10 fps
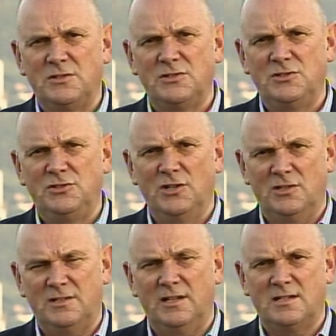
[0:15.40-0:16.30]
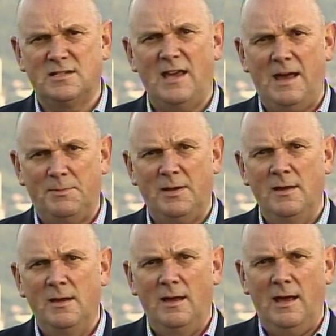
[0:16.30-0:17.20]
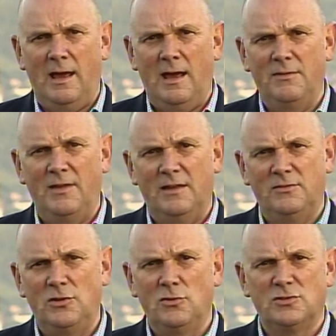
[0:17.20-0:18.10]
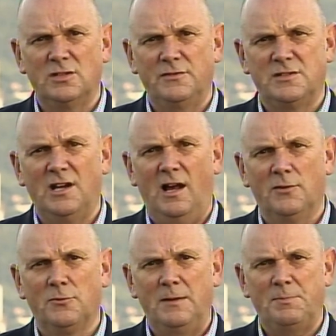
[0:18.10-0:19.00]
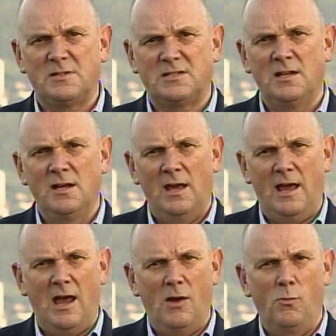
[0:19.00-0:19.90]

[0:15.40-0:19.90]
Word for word: we should just accept uh, that the use of a child rapist uh,